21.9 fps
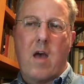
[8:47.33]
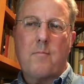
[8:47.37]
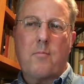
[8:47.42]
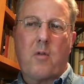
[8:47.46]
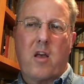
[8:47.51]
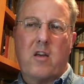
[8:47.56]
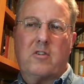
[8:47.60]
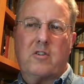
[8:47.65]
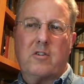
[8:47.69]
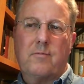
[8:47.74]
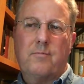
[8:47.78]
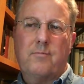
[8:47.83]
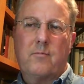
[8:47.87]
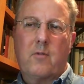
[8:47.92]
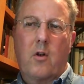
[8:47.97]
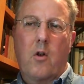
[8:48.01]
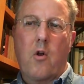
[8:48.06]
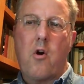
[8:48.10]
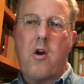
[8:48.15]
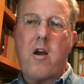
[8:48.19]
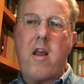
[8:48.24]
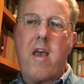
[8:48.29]
God bless you.
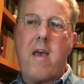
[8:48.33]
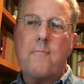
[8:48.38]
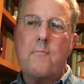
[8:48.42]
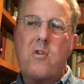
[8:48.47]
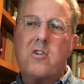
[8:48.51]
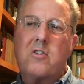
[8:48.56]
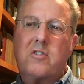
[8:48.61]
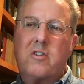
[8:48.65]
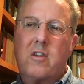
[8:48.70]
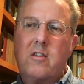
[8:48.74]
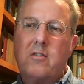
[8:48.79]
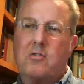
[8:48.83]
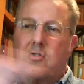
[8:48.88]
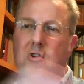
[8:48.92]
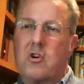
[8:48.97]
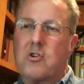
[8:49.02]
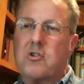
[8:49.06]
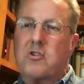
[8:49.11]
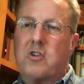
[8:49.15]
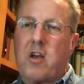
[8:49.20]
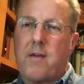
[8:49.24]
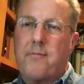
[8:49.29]
God Lord bless you, brother. Mercy,
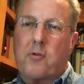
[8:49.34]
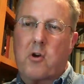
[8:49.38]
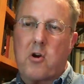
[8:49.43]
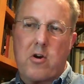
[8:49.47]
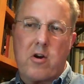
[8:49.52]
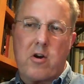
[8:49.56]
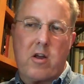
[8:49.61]
church have